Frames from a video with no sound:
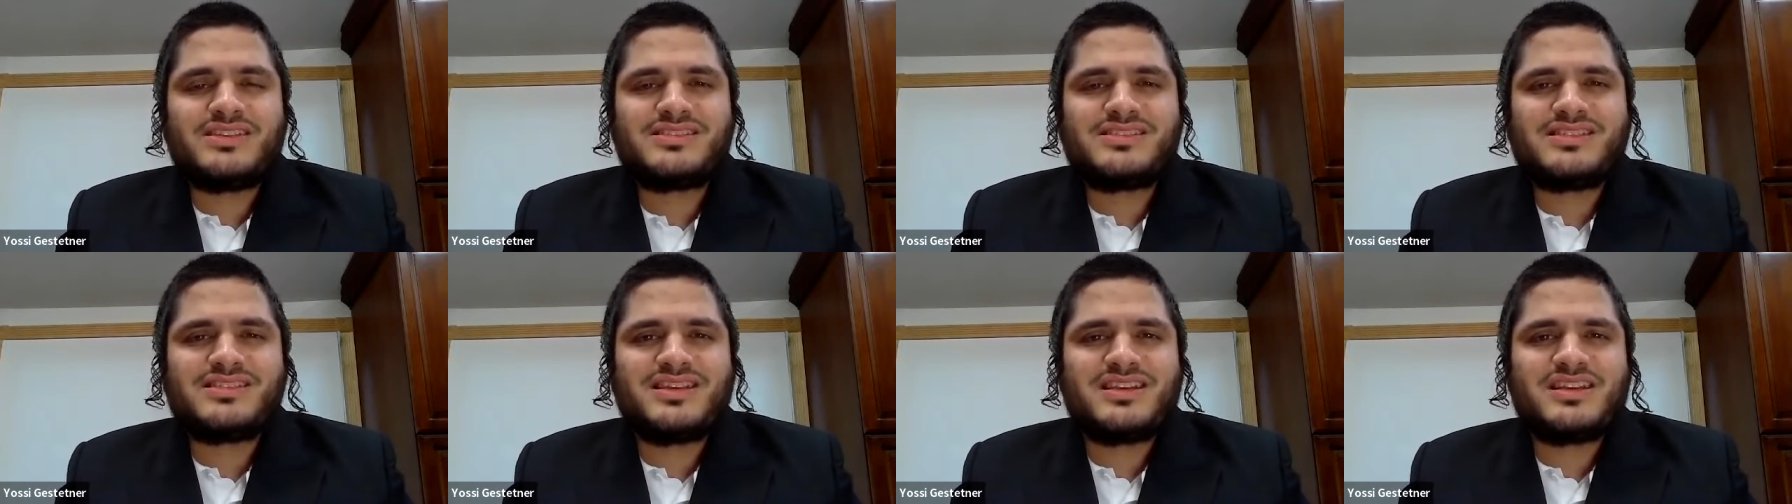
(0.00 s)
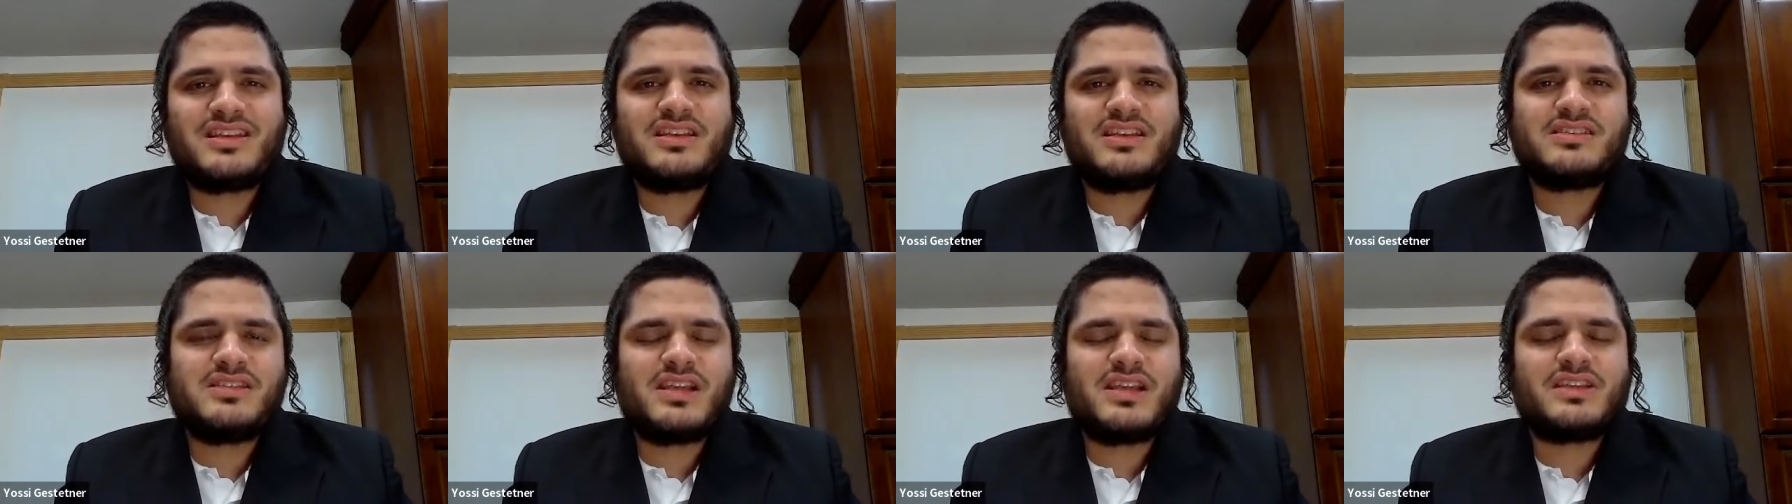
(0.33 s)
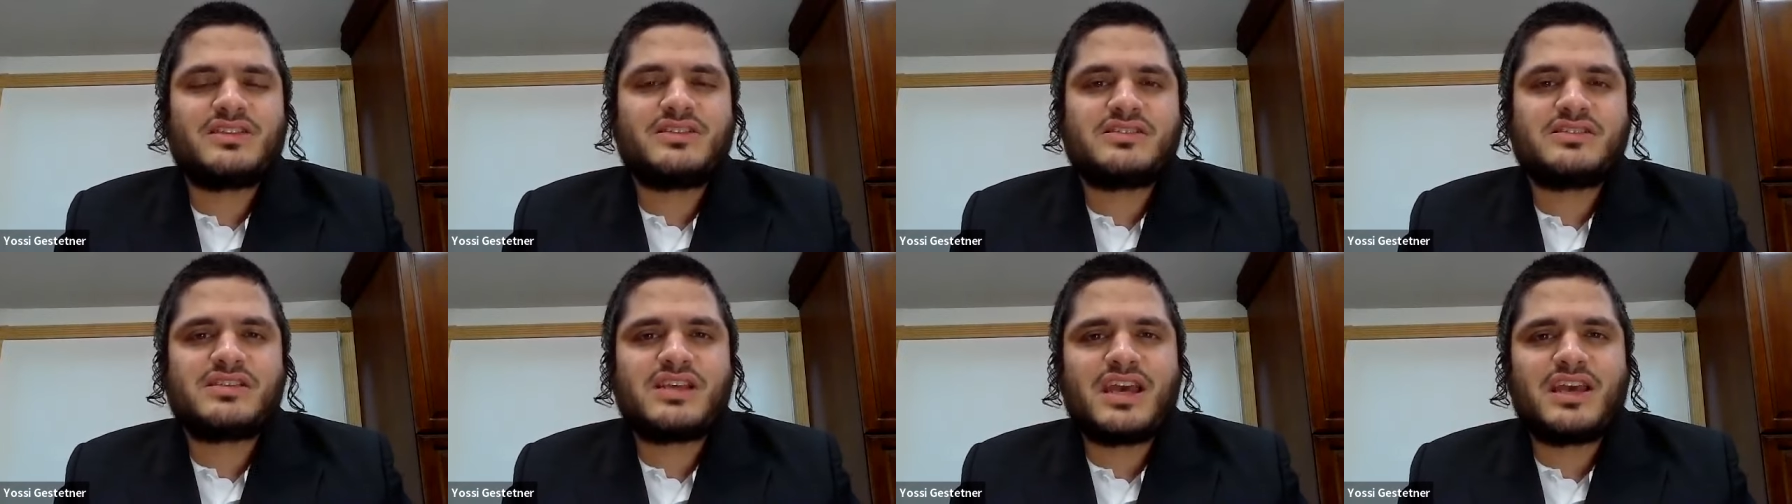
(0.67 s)
a city is
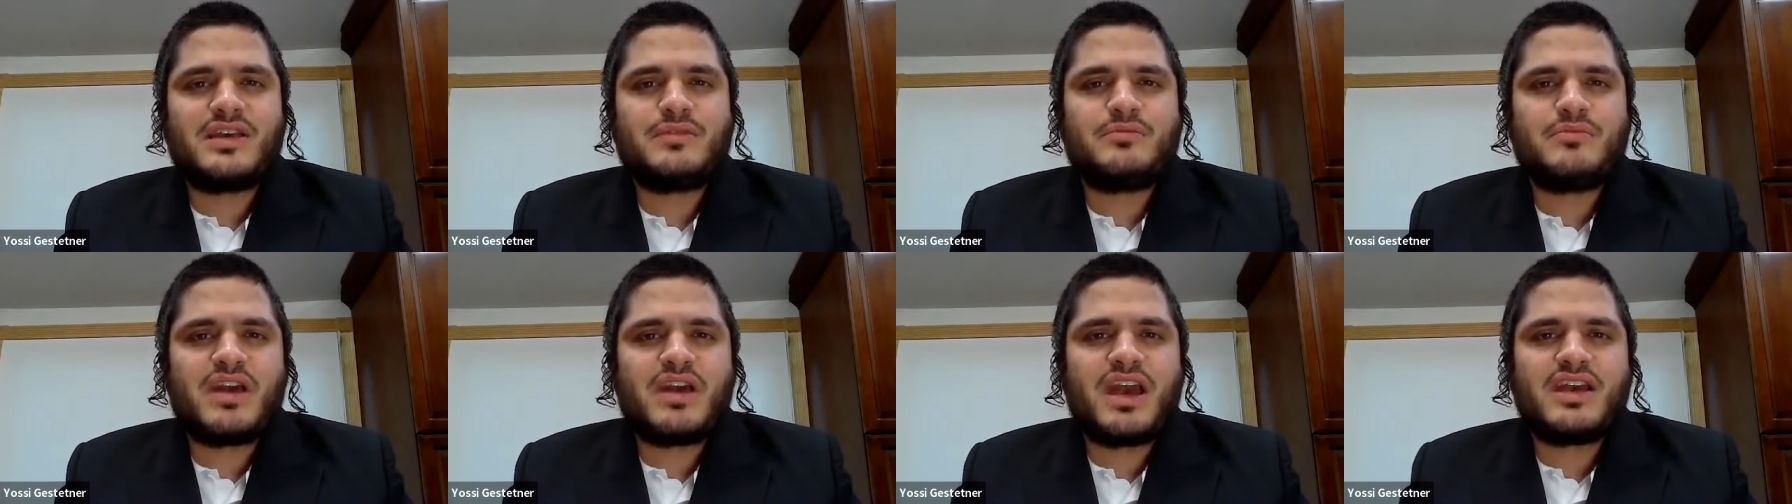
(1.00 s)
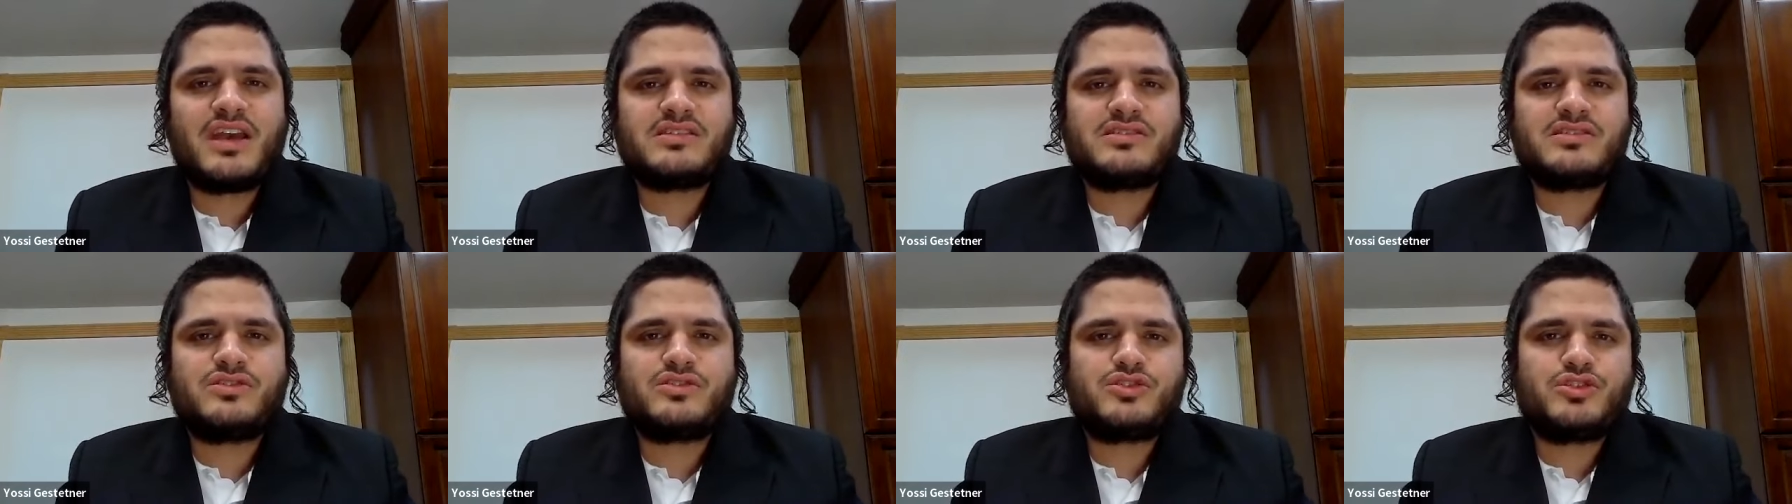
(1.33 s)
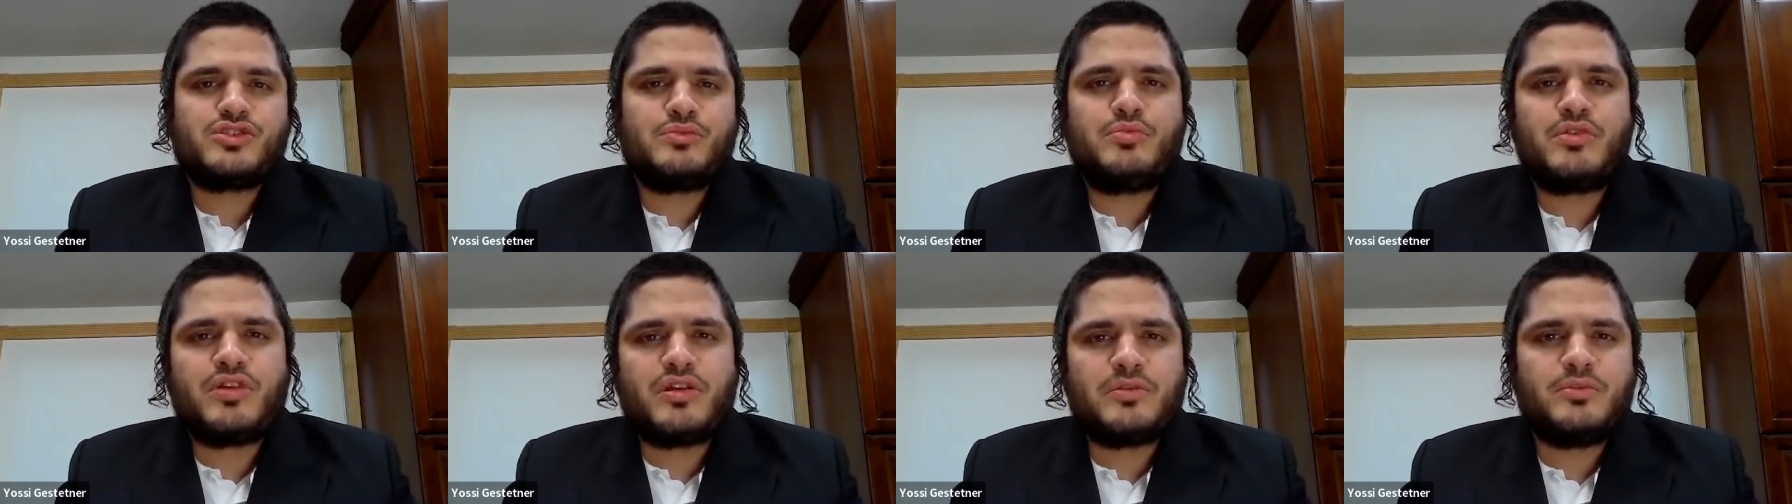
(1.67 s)
not the same as in
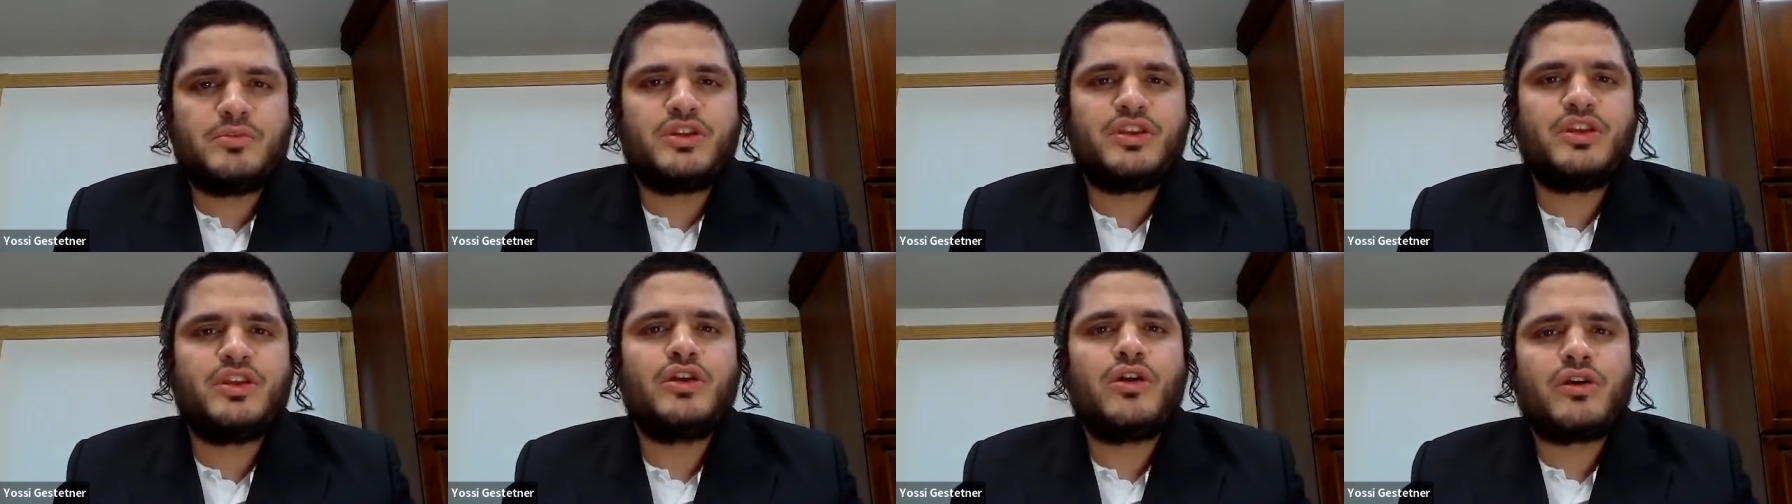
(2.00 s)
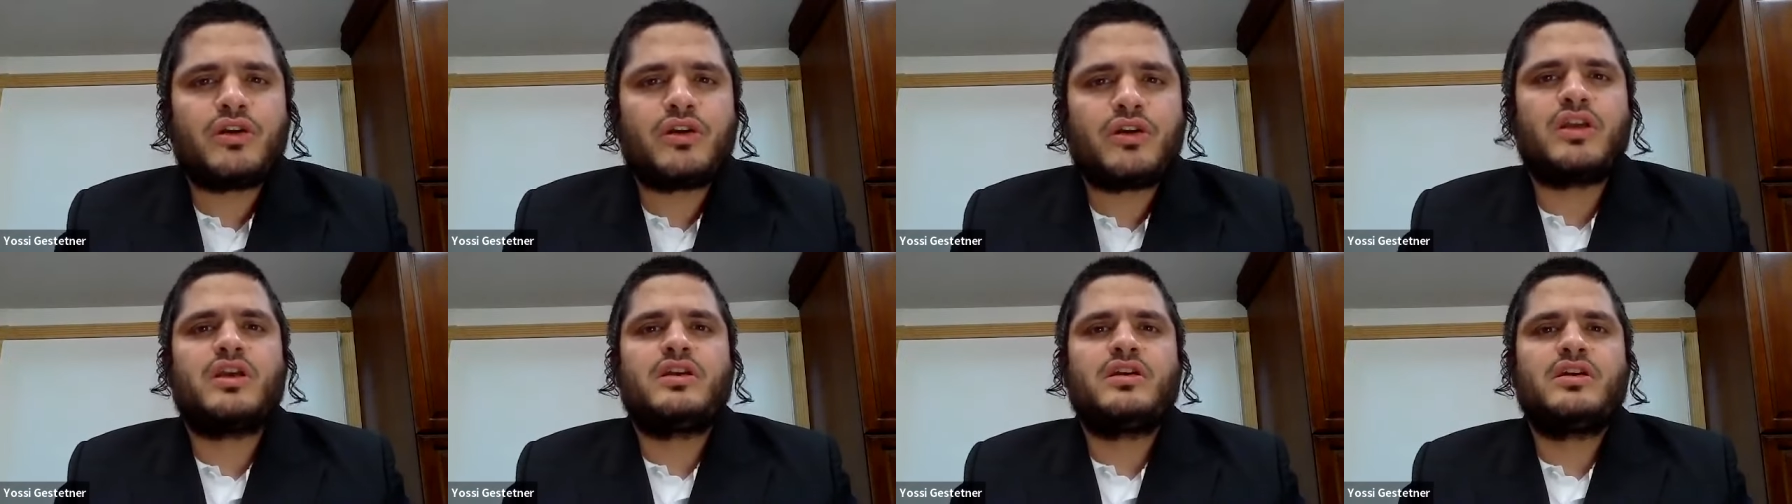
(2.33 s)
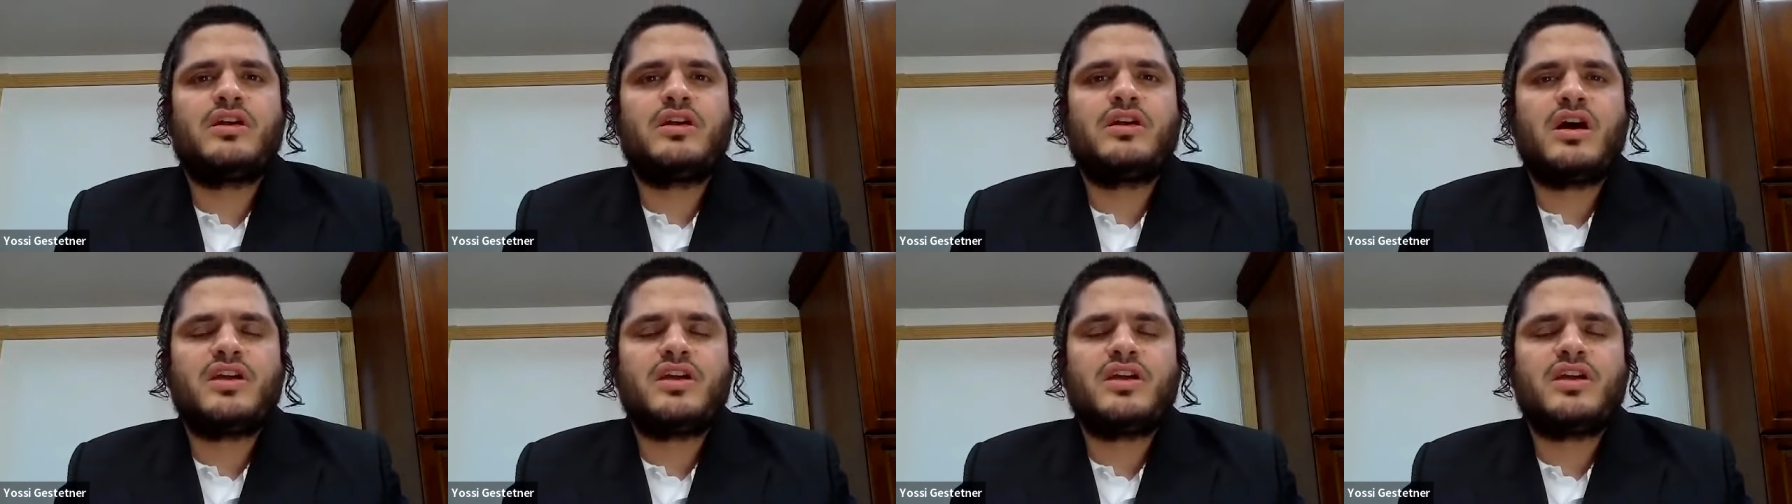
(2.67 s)
suburban New York.